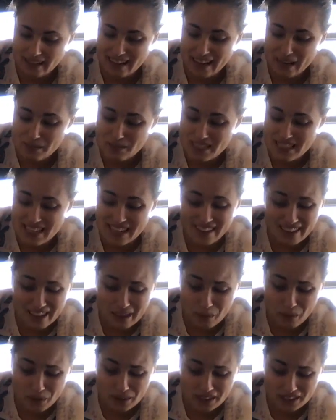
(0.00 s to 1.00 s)
I'm scared I
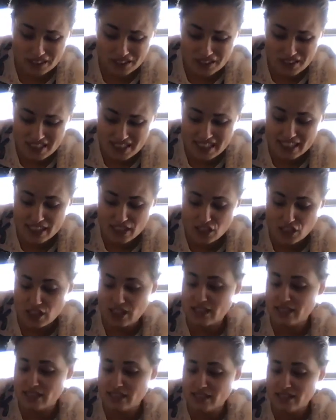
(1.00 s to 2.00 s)
won't understand
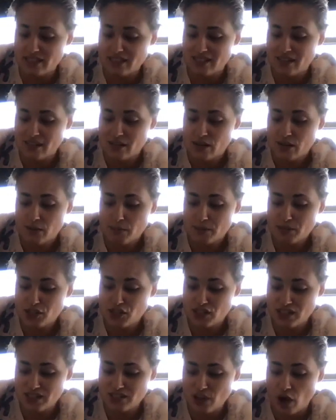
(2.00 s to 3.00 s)
Jason, but
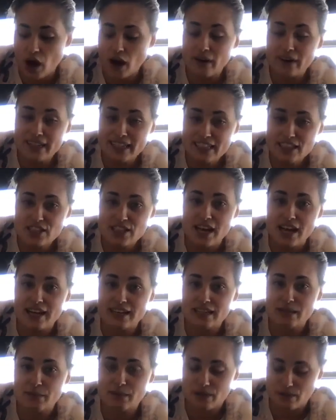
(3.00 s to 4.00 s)
she's already
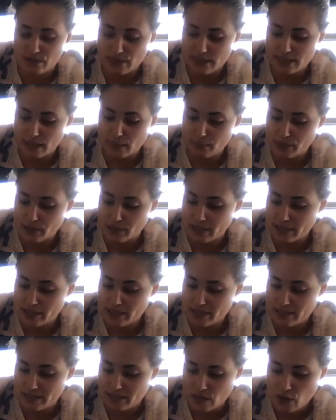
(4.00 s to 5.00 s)
chatting with the
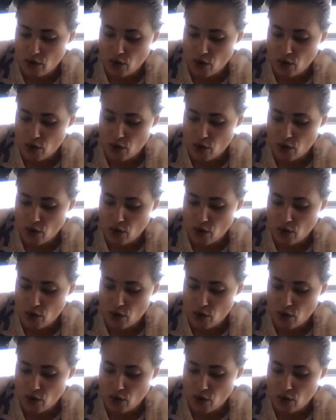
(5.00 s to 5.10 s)
receptionist.